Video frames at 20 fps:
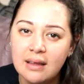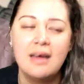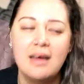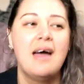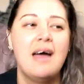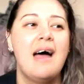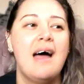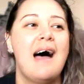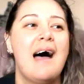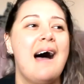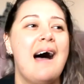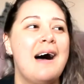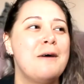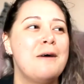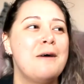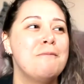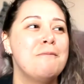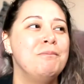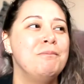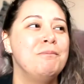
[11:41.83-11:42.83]

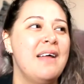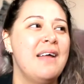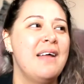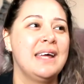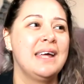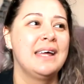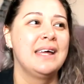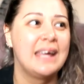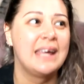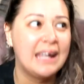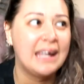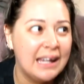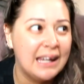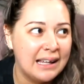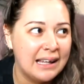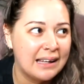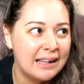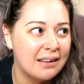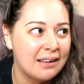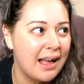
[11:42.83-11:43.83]
And then getting
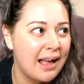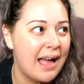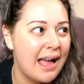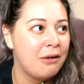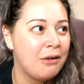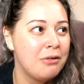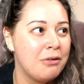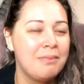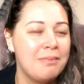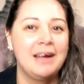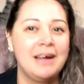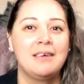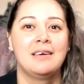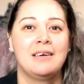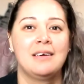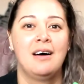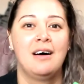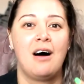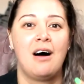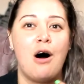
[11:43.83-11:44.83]
it, how am I going
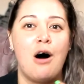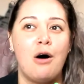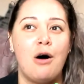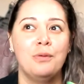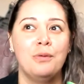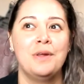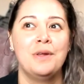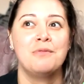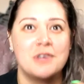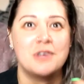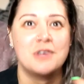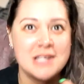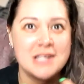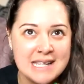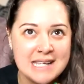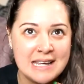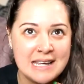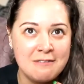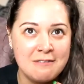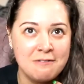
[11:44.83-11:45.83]
to hold and
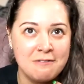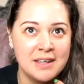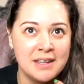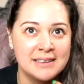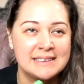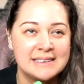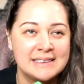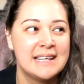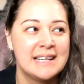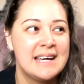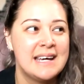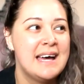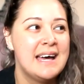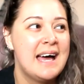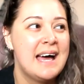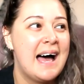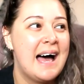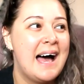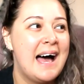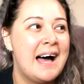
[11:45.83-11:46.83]
receive this?
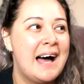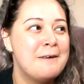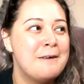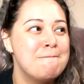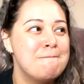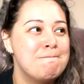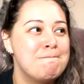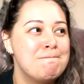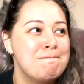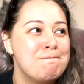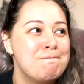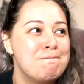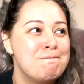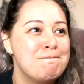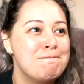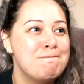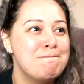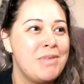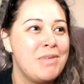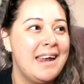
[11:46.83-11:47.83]
And
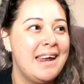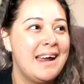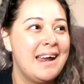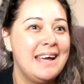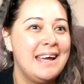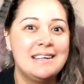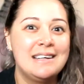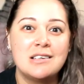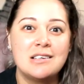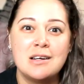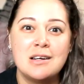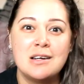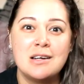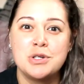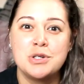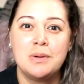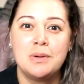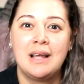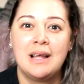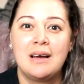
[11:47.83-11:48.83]
I ended up
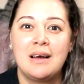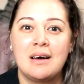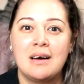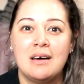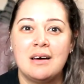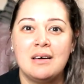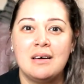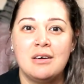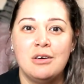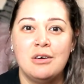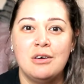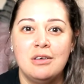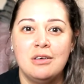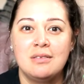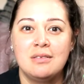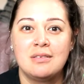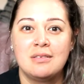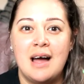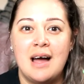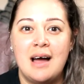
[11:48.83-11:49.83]
doing a
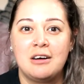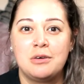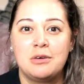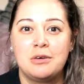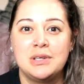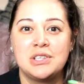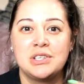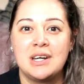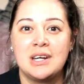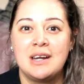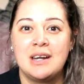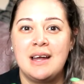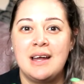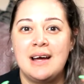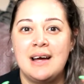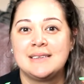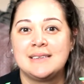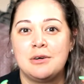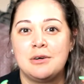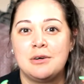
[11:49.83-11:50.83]
question and
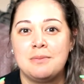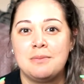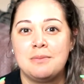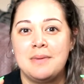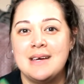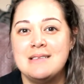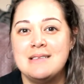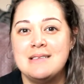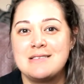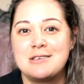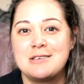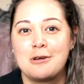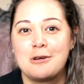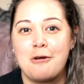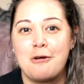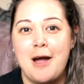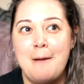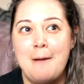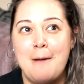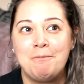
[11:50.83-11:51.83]
answer on my
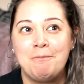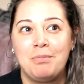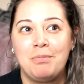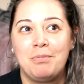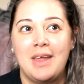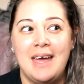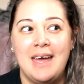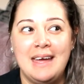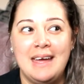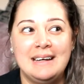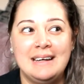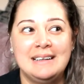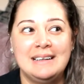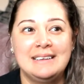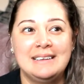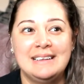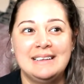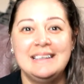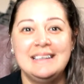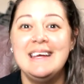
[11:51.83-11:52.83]
Instagram. And
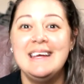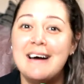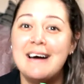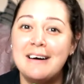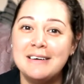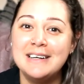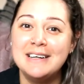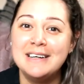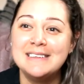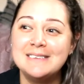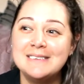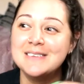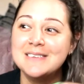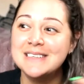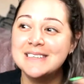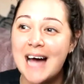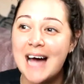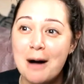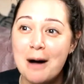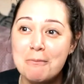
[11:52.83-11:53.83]
yeah, it was
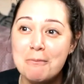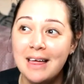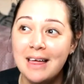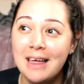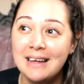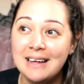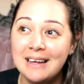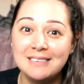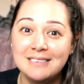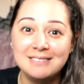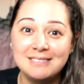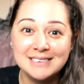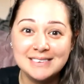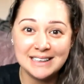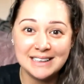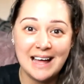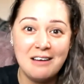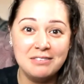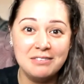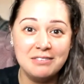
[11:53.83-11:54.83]
humbling and it was
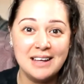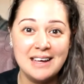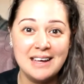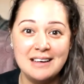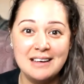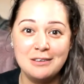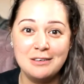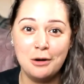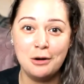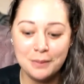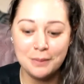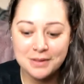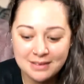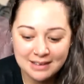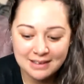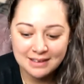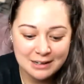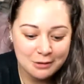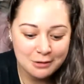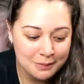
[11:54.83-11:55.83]
lovely, and no
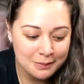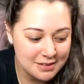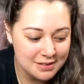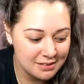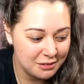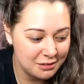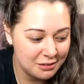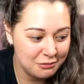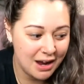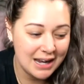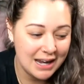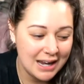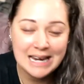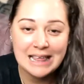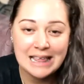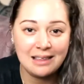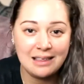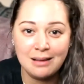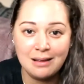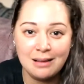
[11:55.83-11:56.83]
one's going to write
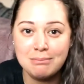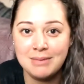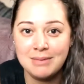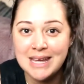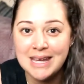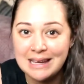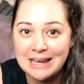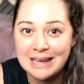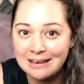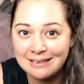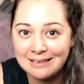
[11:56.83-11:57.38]
anything mean.